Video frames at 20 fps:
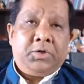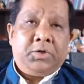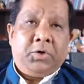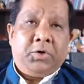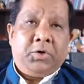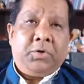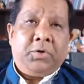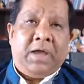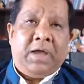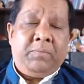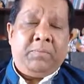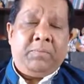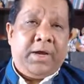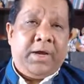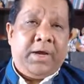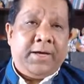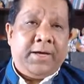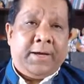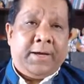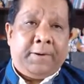so there have
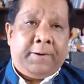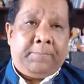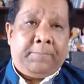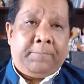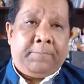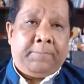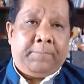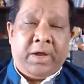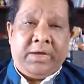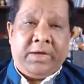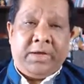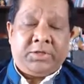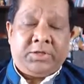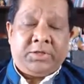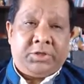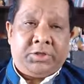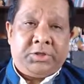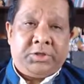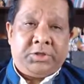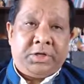been um, many
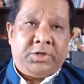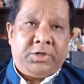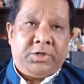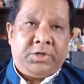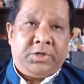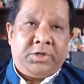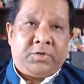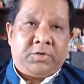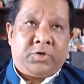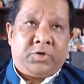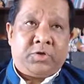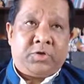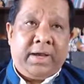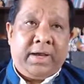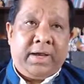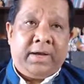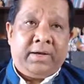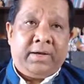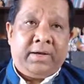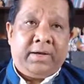suggestions of
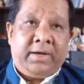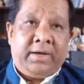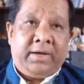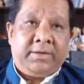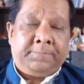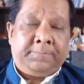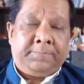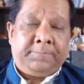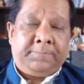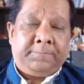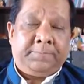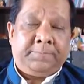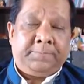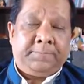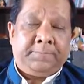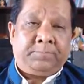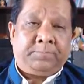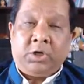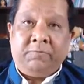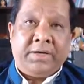trying and um,
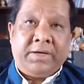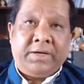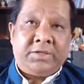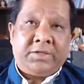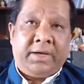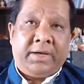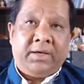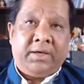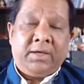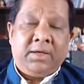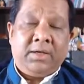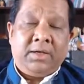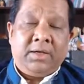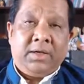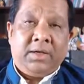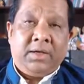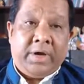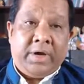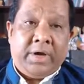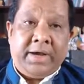circumventing
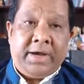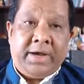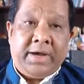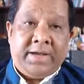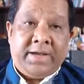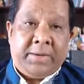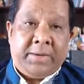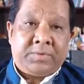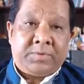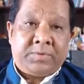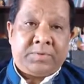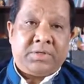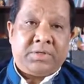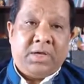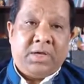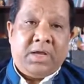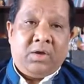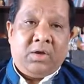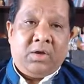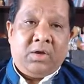dry
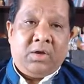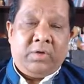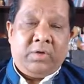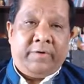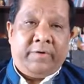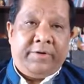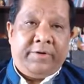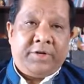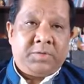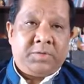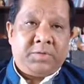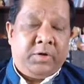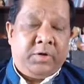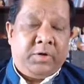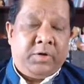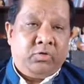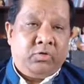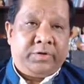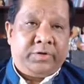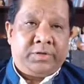taps with various
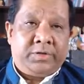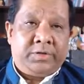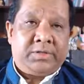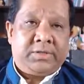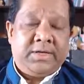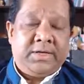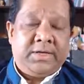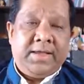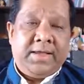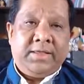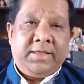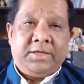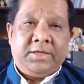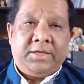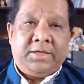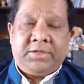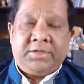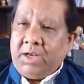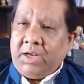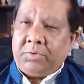maneuvers.
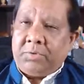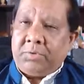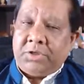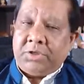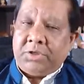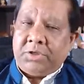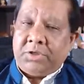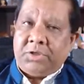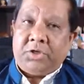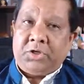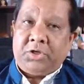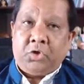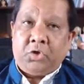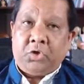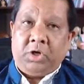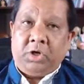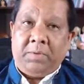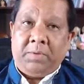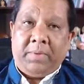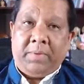The sitting position
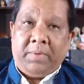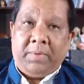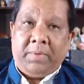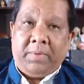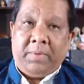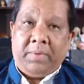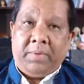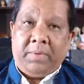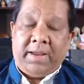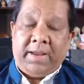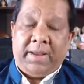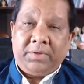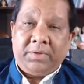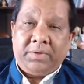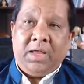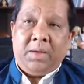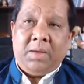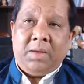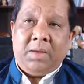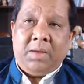surely may help.
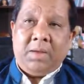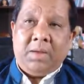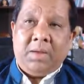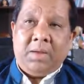But